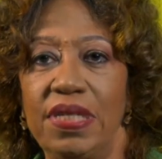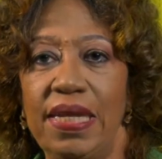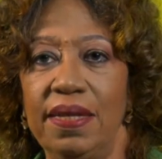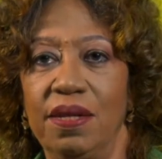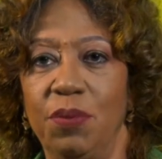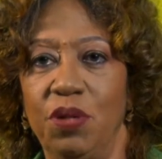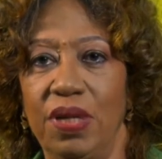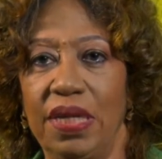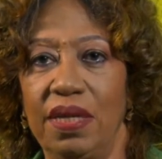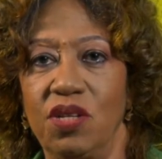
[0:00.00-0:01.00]

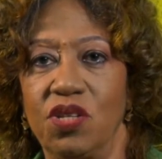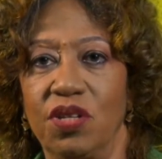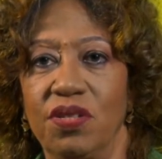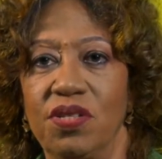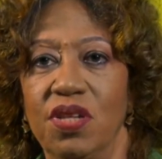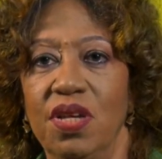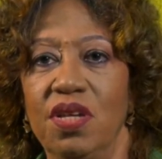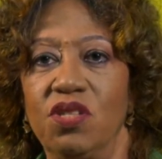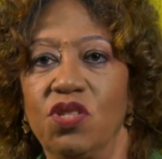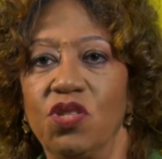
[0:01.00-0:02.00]
telecommunications,
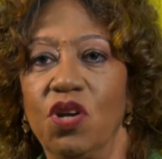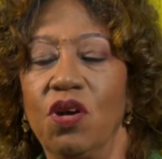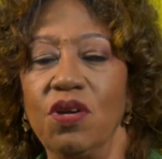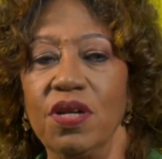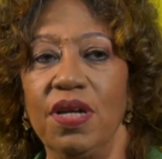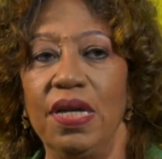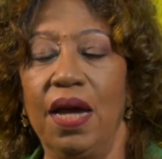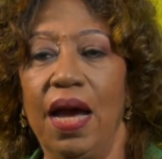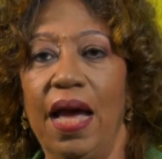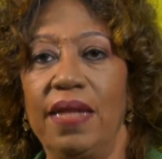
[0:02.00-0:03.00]
strong
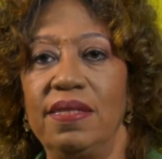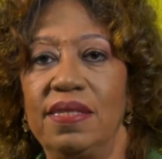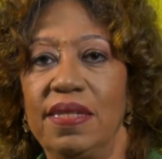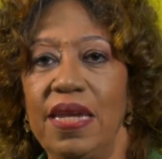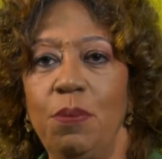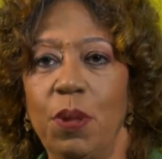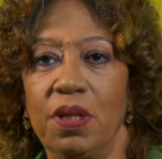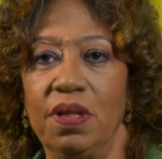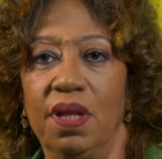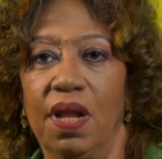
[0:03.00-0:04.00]
and
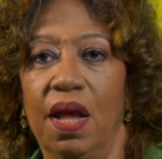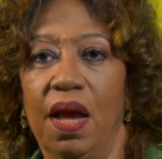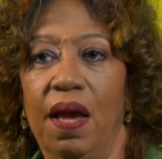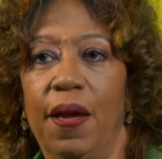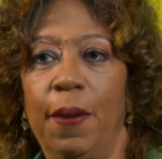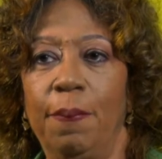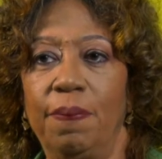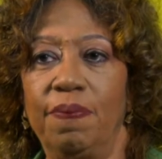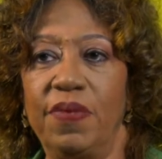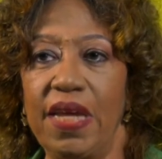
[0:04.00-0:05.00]
stable
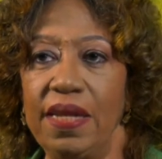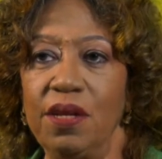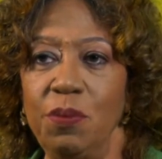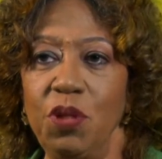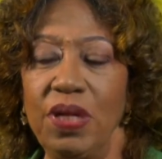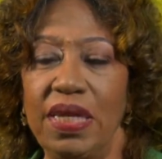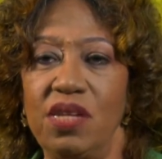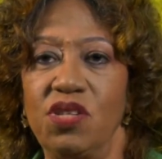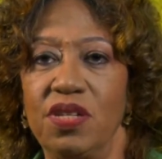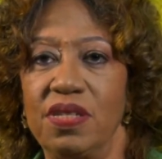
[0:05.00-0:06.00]

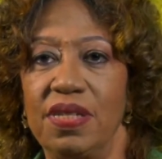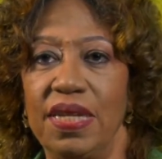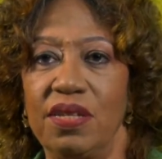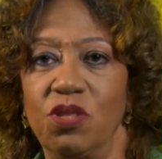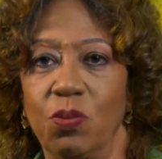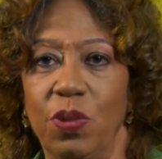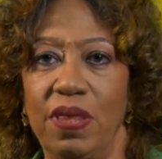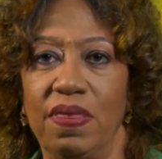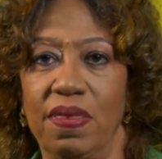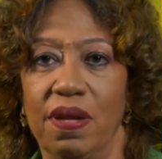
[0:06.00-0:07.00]
telecommunications links
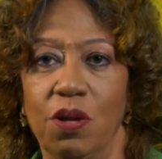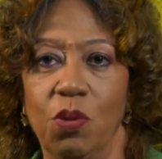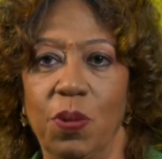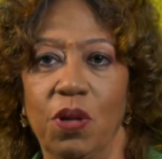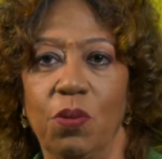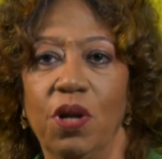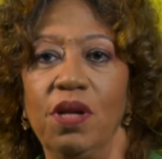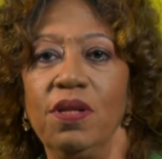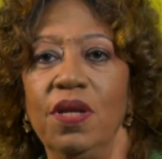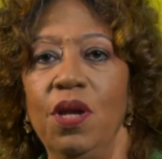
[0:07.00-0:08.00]
with the global
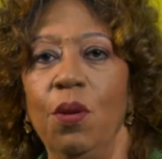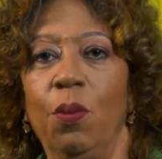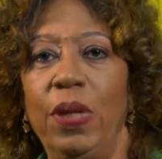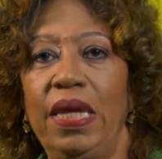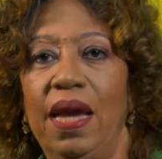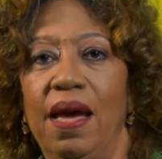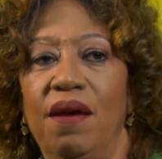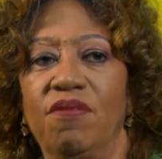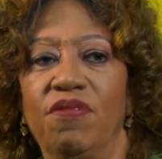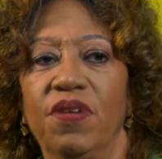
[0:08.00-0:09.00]
world. We
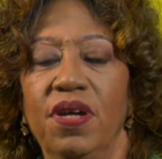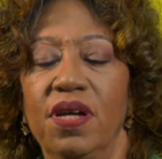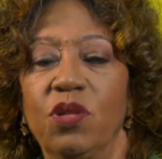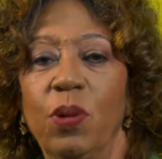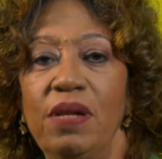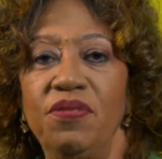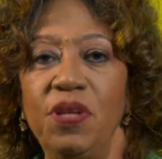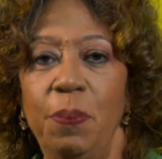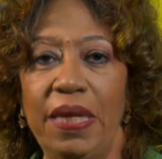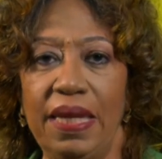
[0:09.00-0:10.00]
have 12
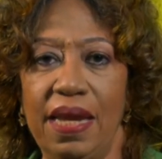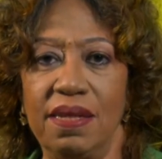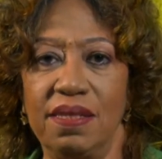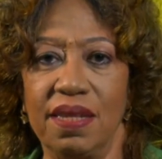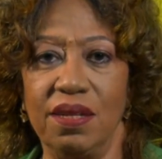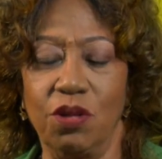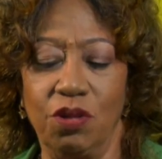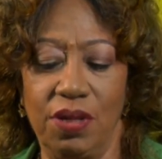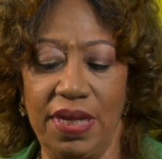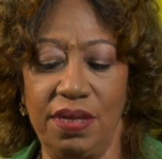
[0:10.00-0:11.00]
shipping lines that
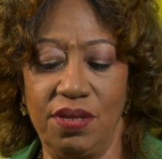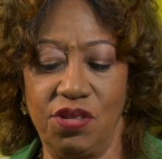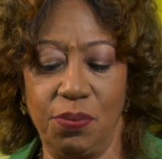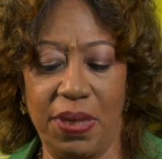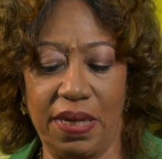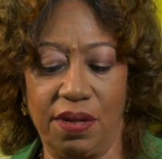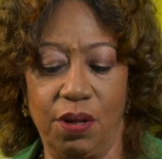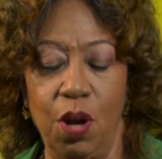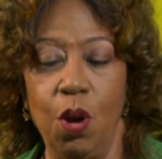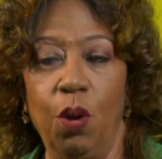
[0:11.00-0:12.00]
call into Jamaica.
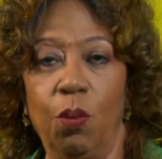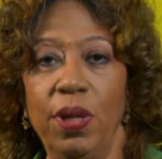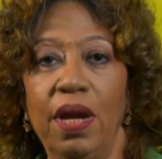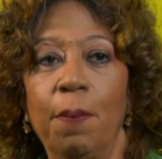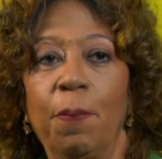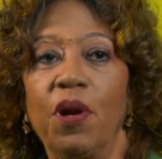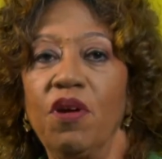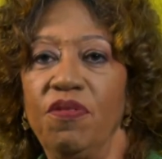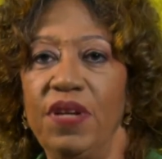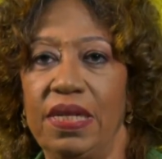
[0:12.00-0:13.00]
We are
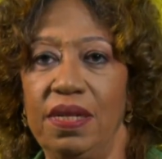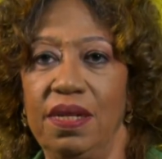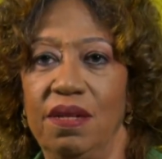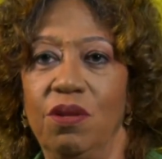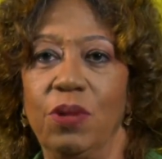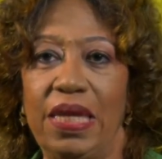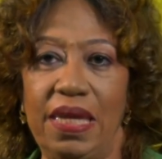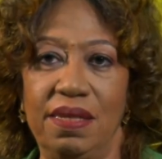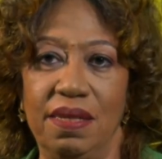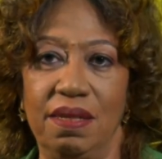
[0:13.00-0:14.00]
perfectly
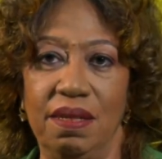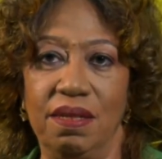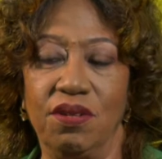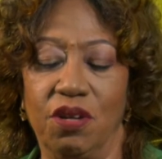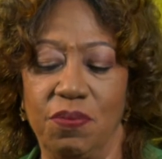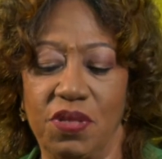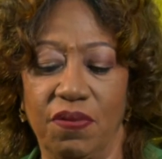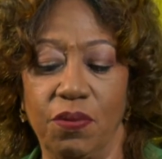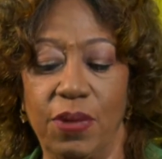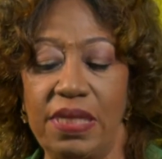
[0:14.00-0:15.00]
located in terms
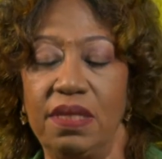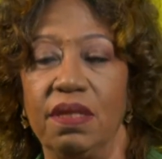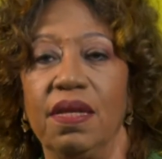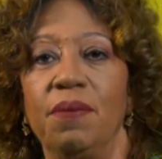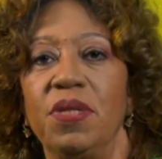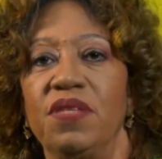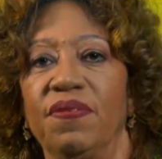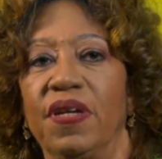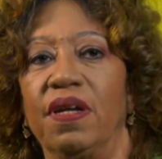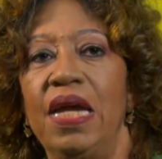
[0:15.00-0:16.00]
of the Western
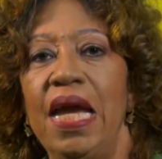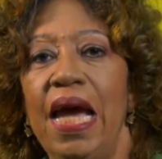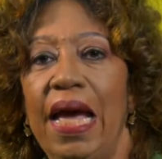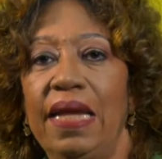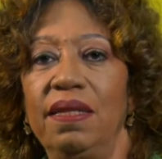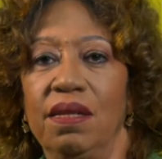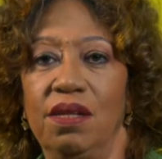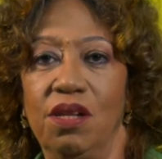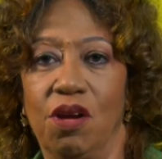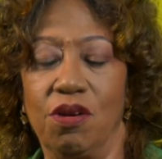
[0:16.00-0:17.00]
Hemisphere and
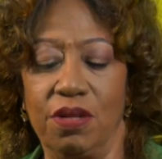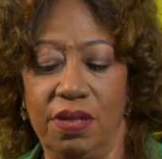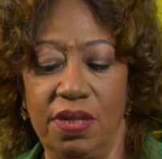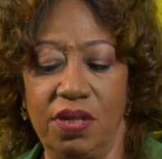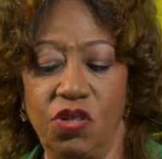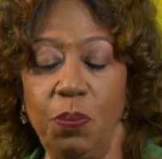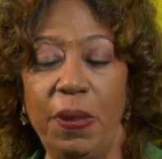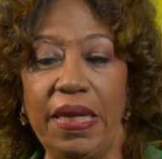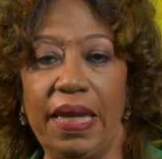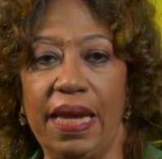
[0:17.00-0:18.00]
along
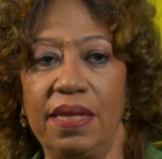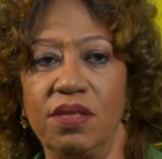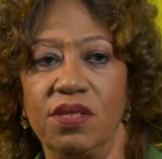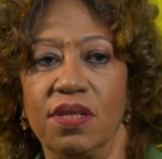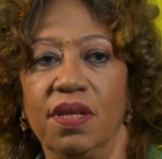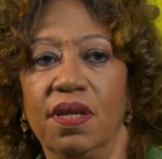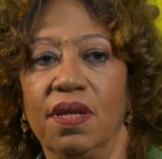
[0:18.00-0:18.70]
shipping lanes